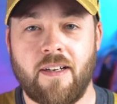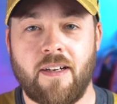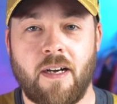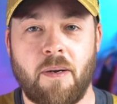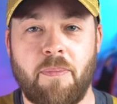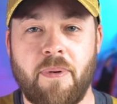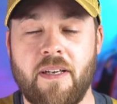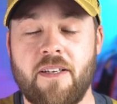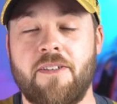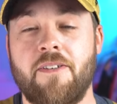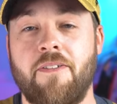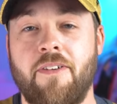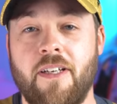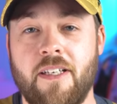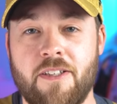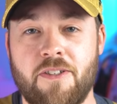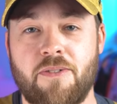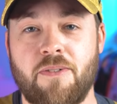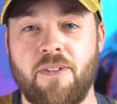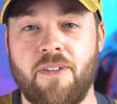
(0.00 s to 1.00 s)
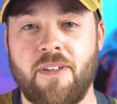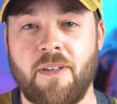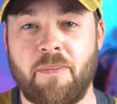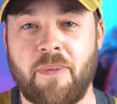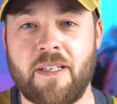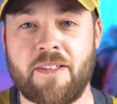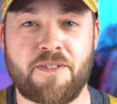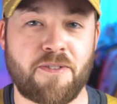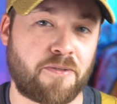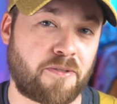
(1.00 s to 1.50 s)
A piece of history, a
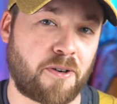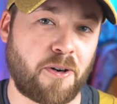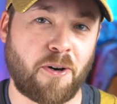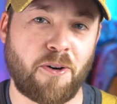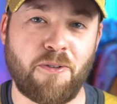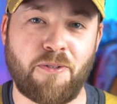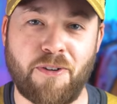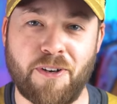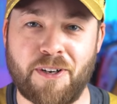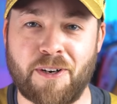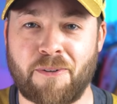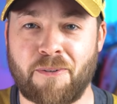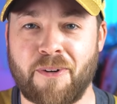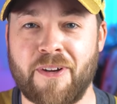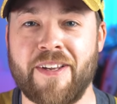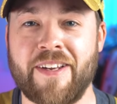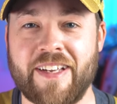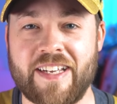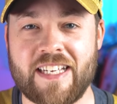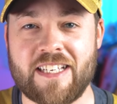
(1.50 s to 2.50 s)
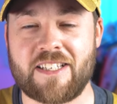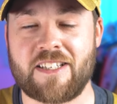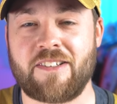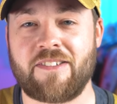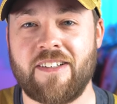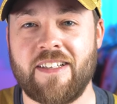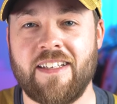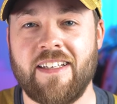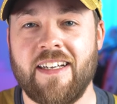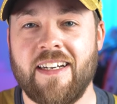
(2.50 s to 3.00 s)
piece of COVID arena
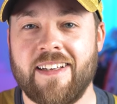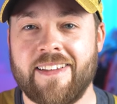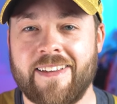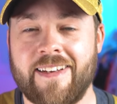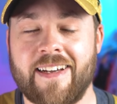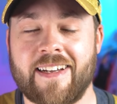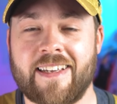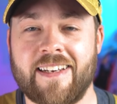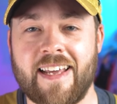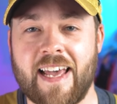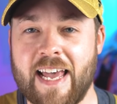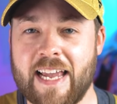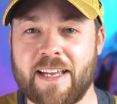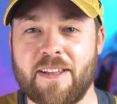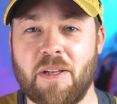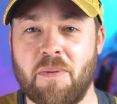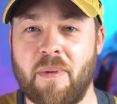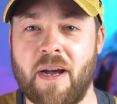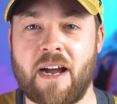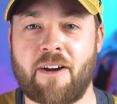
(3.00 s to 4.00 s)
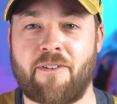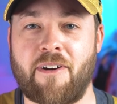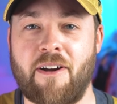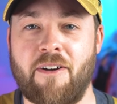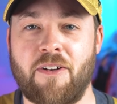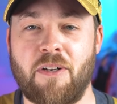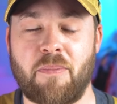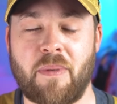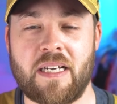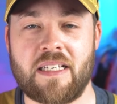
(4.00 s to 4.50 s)
history that I can hang in the
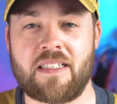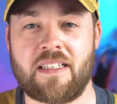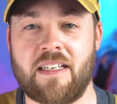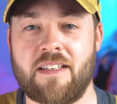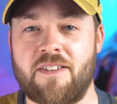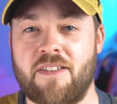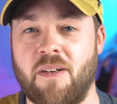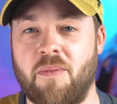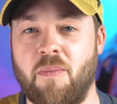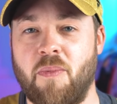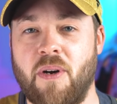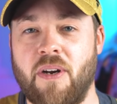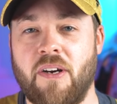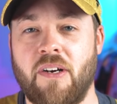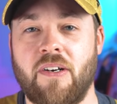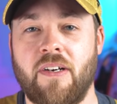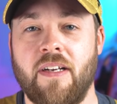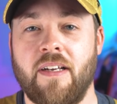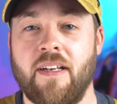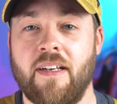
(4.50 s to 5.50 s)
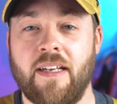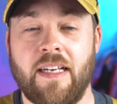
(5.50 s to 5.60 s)
background of my set somewhere,